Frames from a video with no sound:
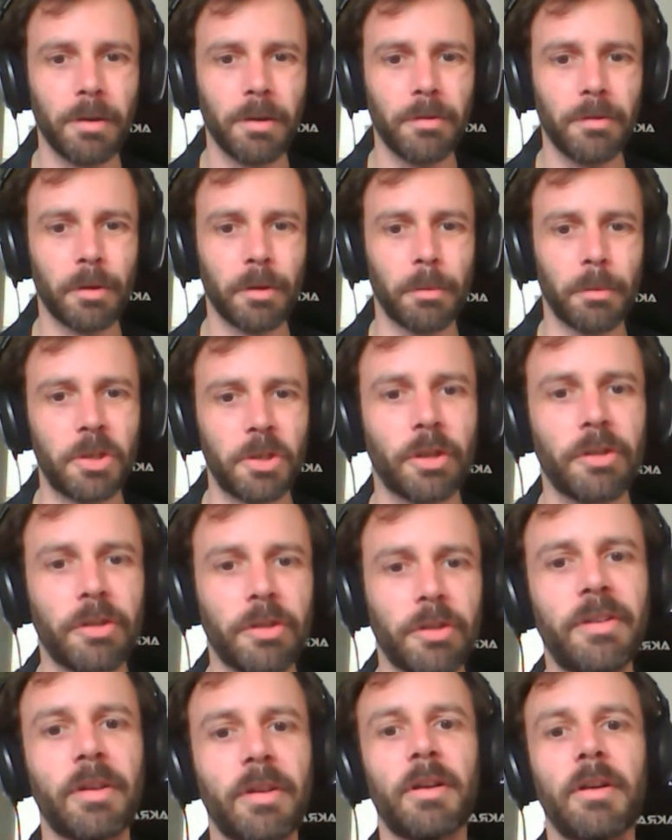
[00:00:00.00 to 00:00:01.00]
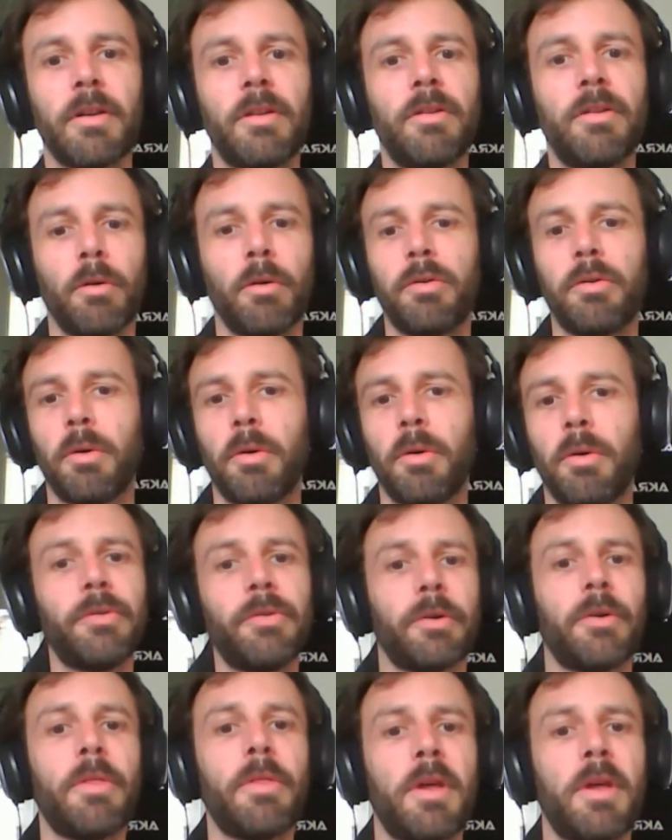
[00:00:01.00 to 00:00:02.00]
So we just told
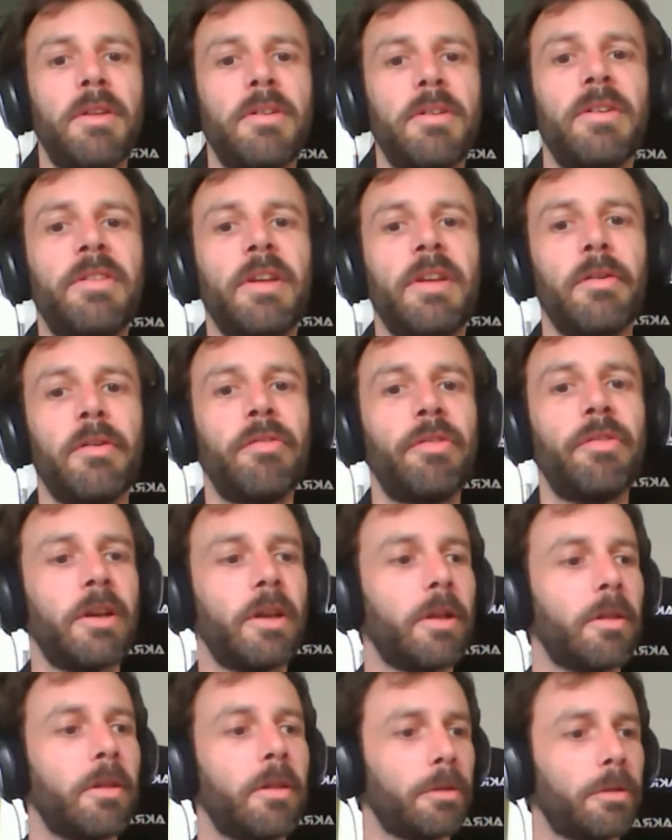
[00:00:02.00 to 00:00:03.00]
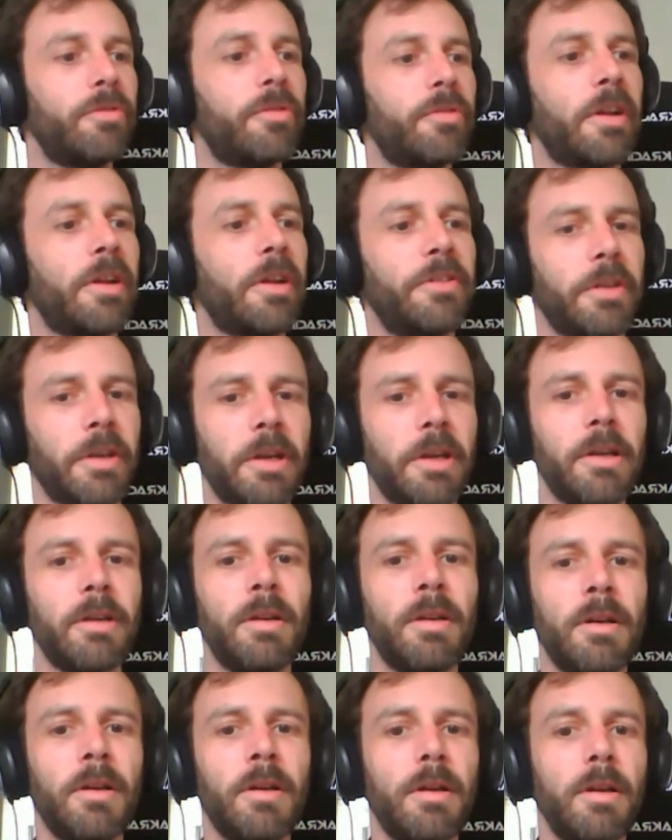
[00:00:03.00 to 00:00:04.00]
Composer that instead of finding those files
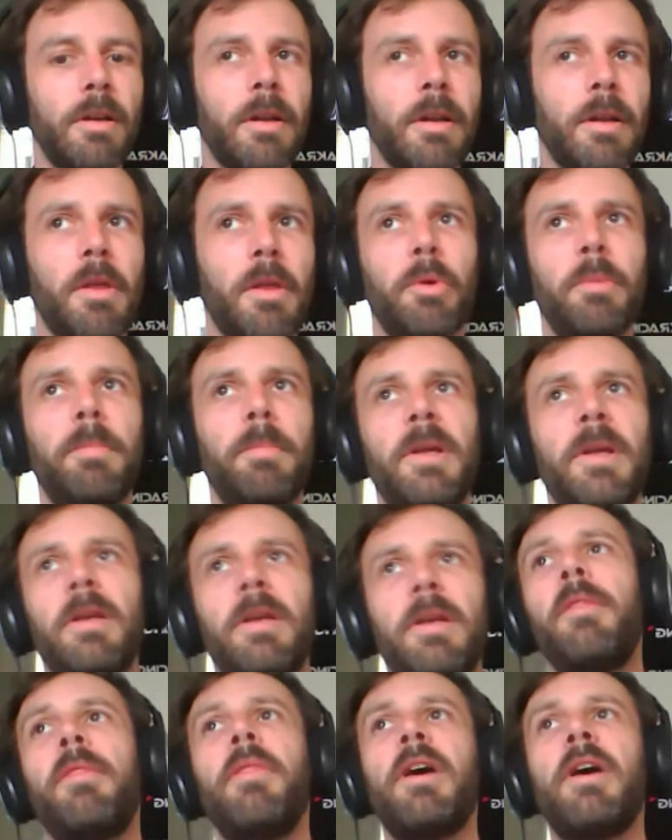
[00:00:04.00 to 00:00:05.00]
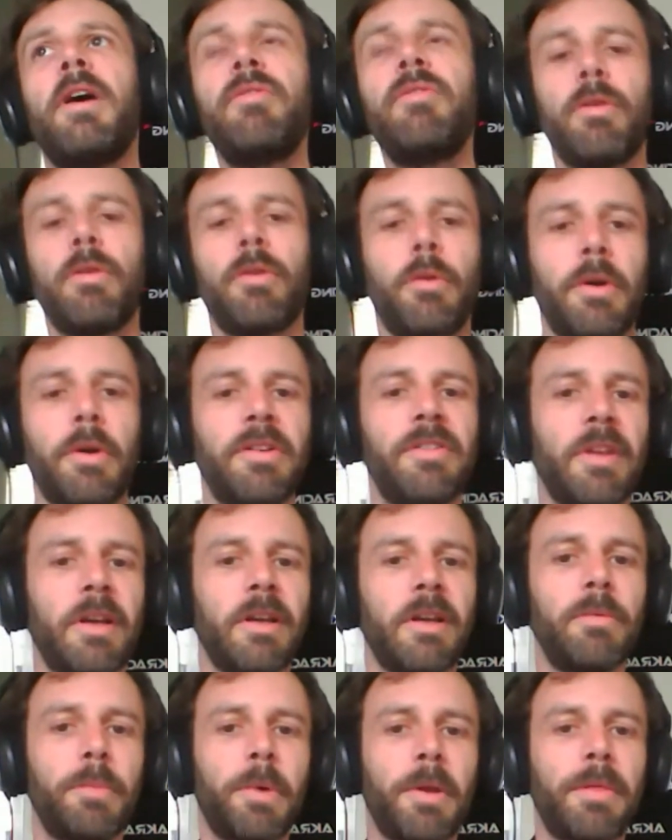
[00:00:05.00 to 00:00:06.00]
here, they would be in that folder
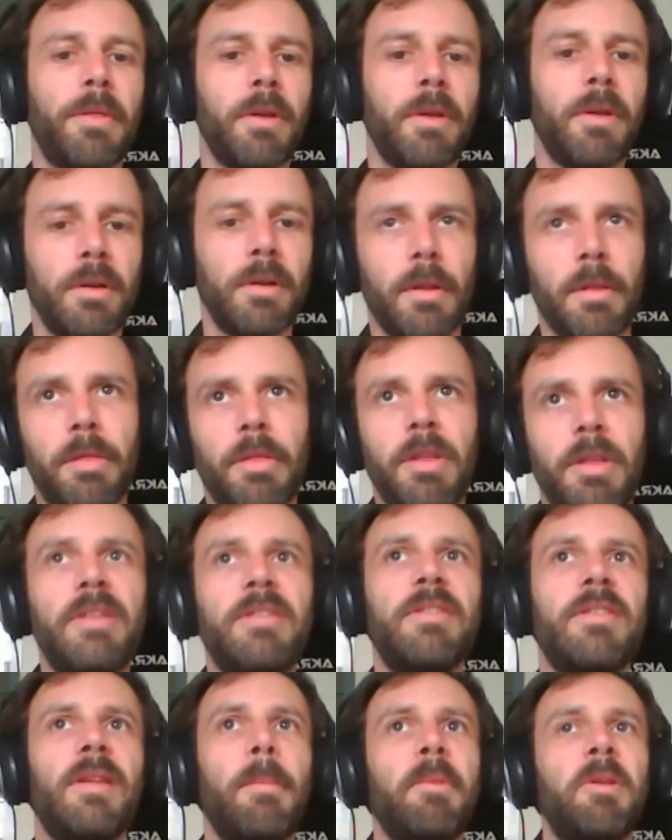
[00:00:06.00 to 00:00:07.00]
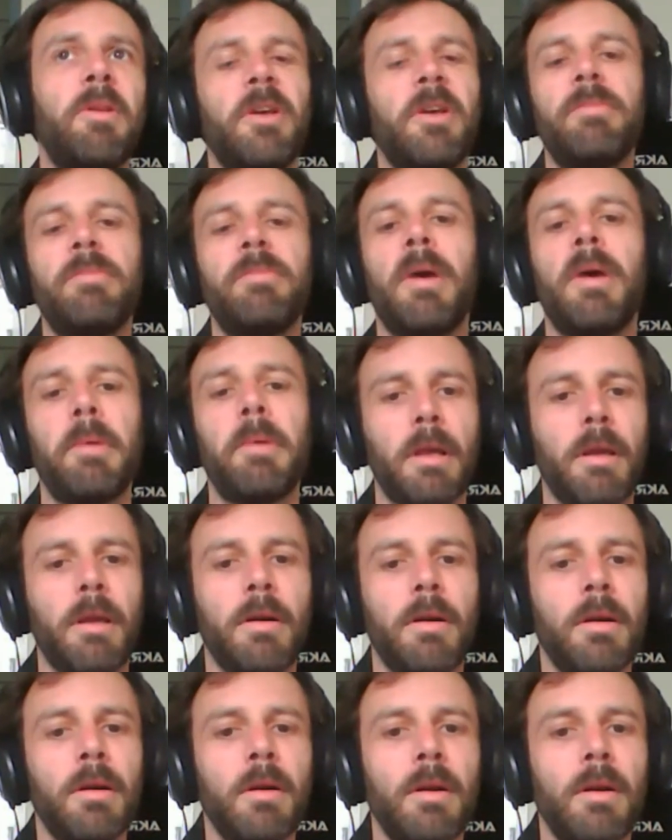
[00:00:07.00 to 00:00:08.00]
instead with this namespace
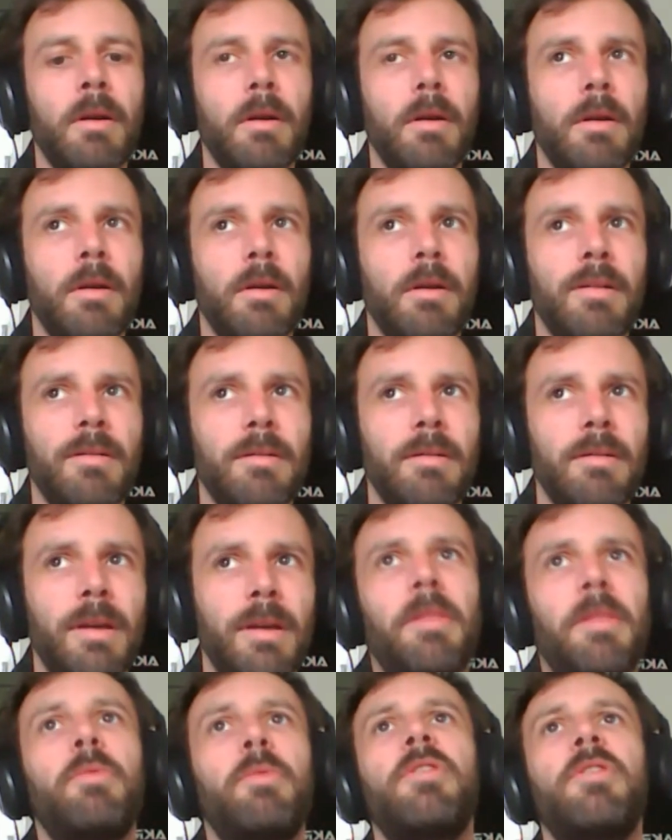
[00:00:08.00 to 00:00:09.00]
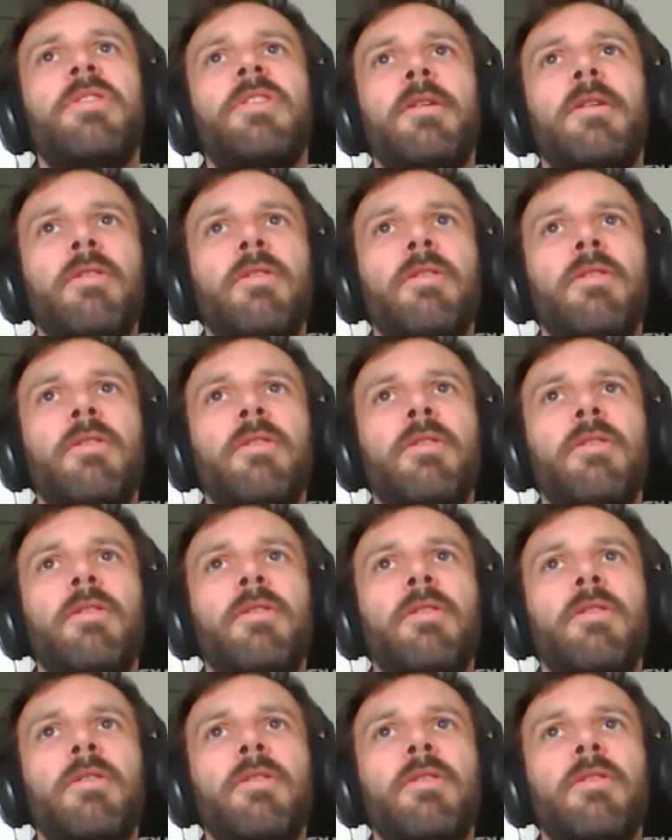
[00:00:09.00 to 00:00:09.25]
mapping. And that was